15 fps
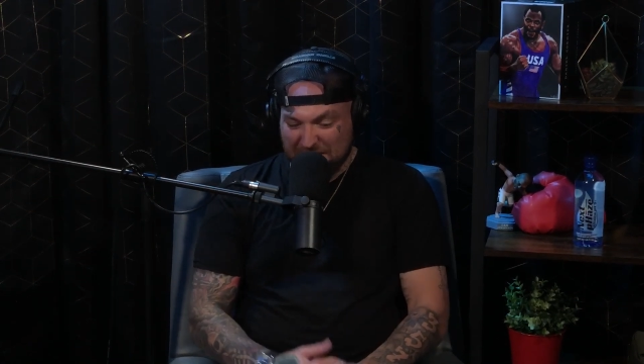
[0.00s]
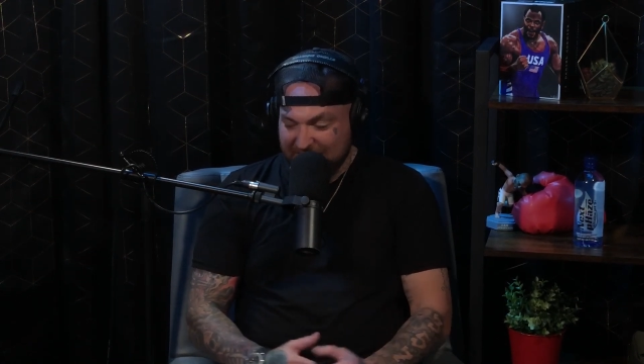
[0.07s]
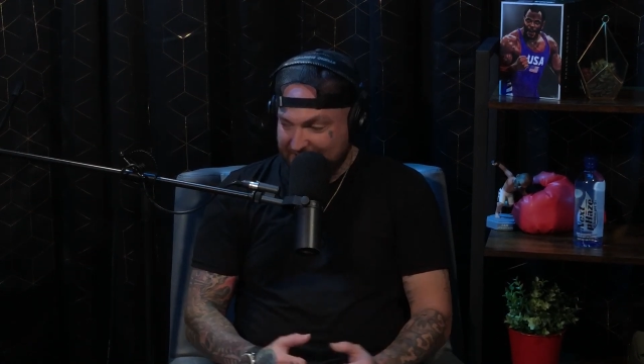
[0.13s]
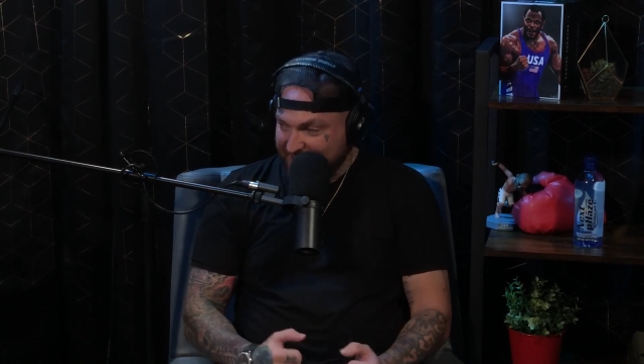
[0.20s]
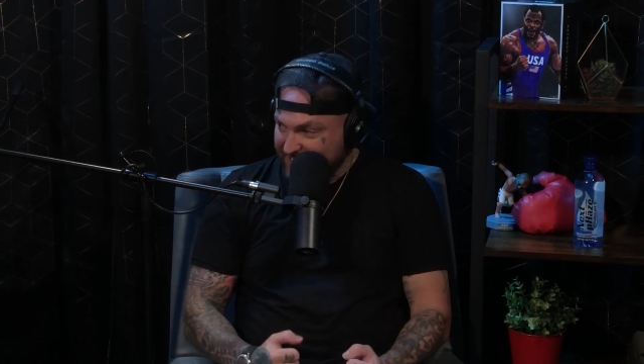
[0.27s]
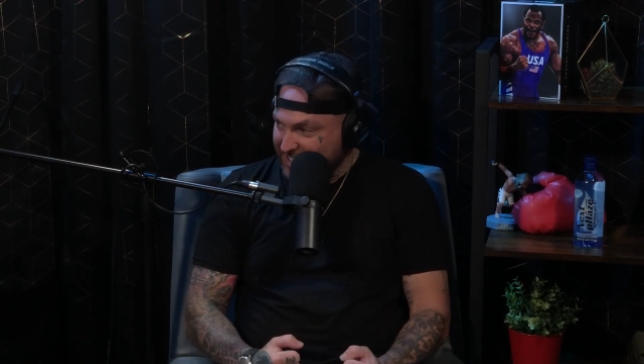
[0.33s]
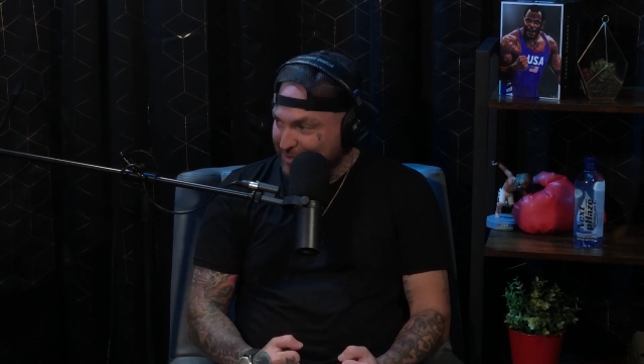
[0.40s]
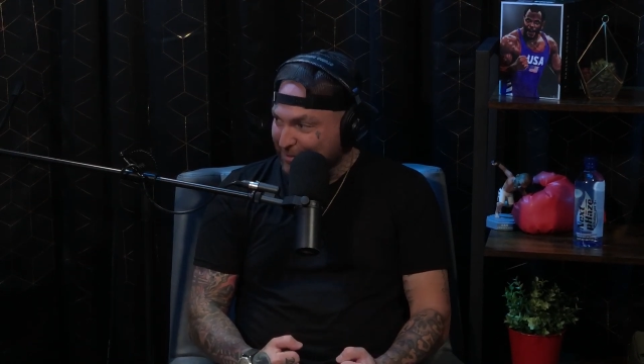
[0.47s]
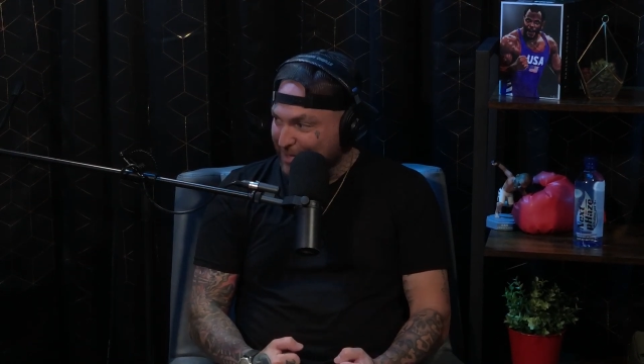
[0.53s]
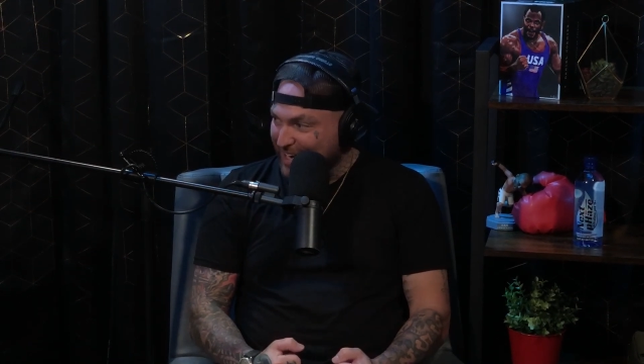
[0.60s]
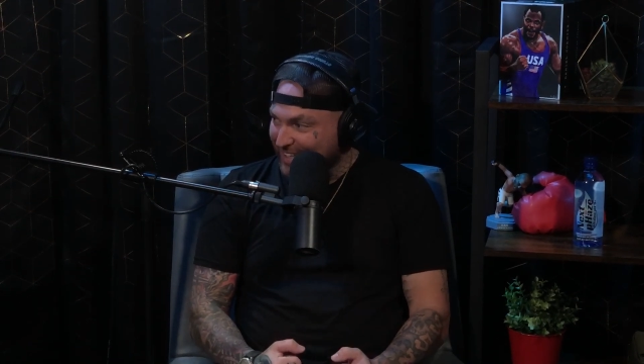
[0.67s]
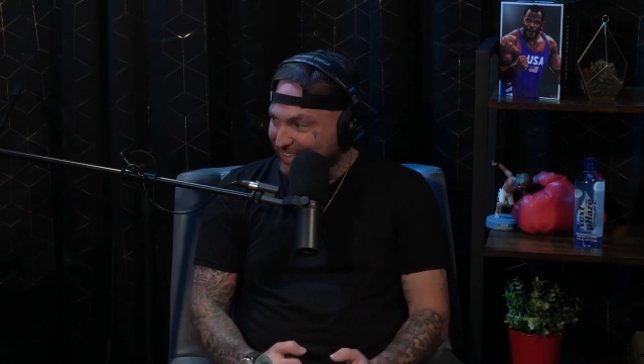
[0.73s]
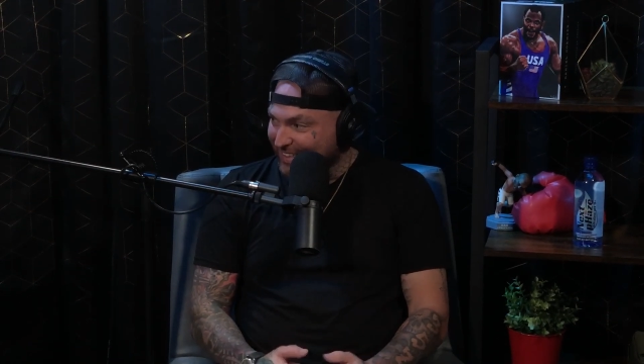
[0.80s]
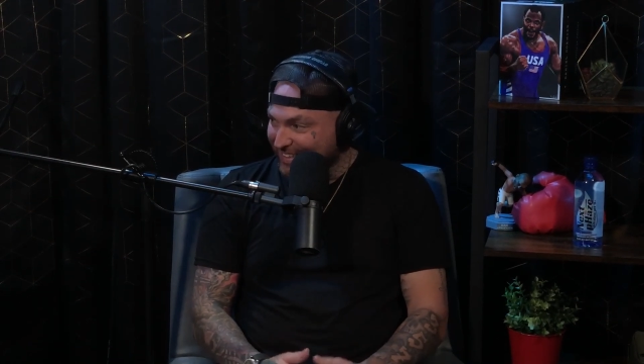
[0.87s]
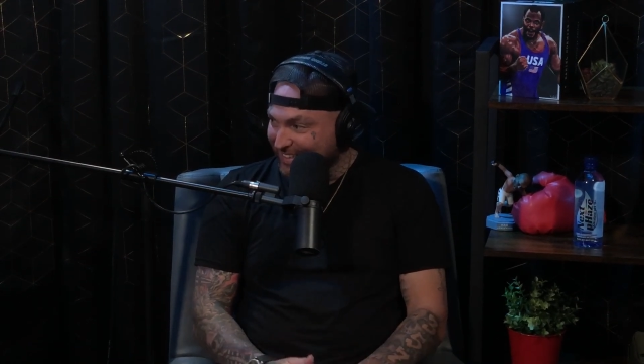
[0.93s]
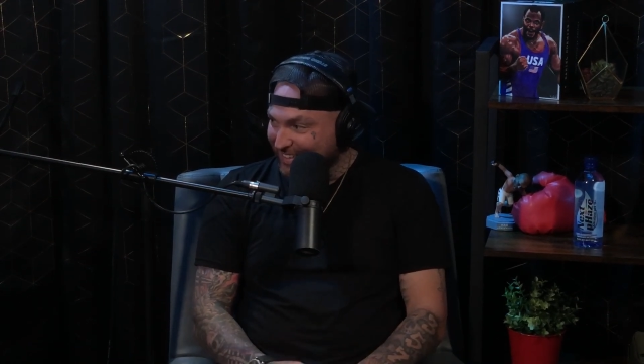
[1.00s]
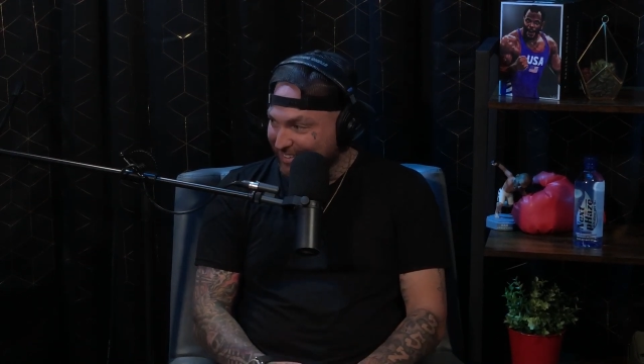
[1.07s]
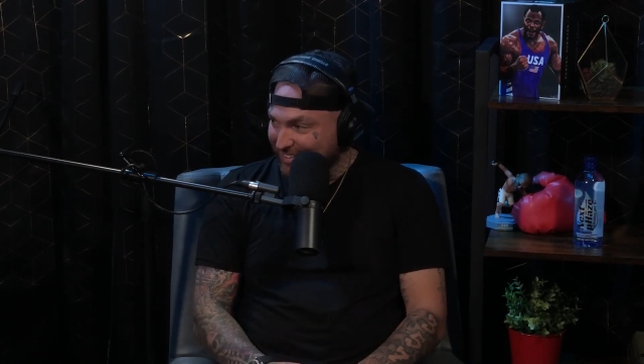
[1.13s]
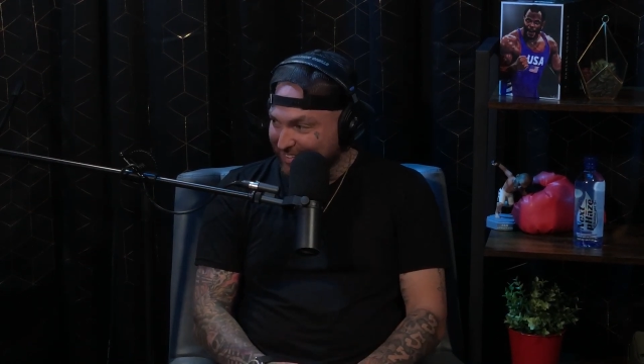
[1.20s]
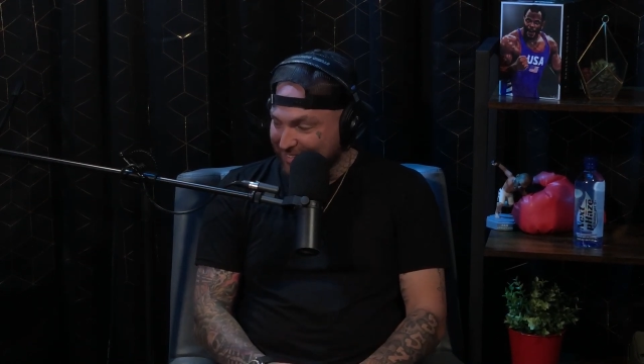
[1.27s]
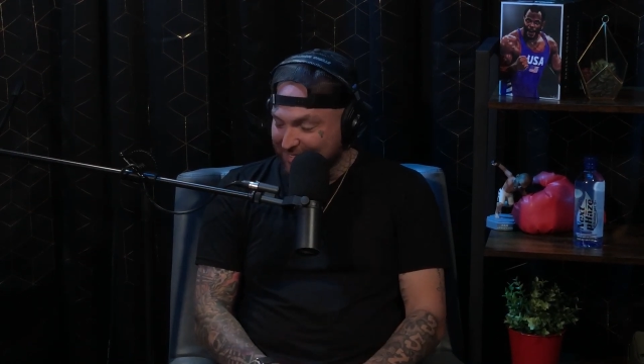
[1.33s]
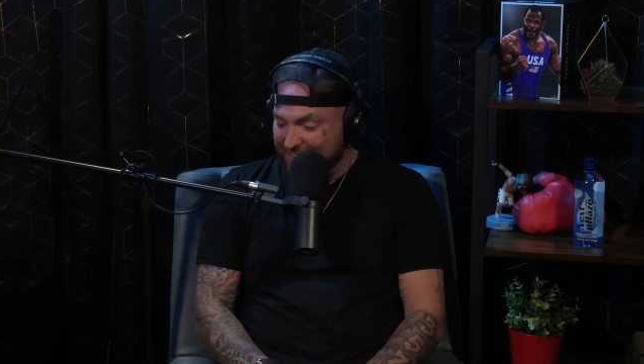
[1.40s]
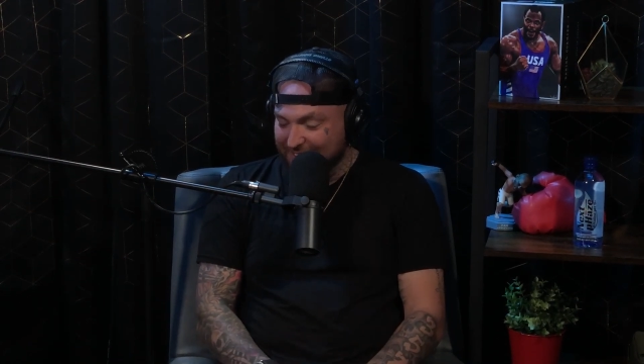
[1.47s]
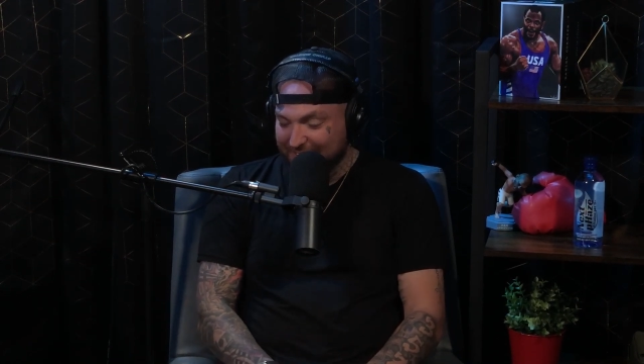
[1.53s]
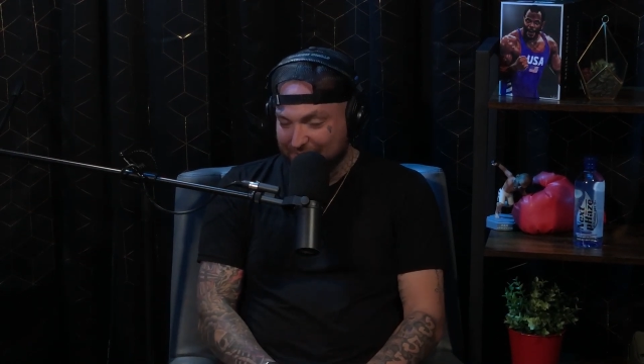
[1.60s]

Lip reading: It gets you ready. You know what I mean?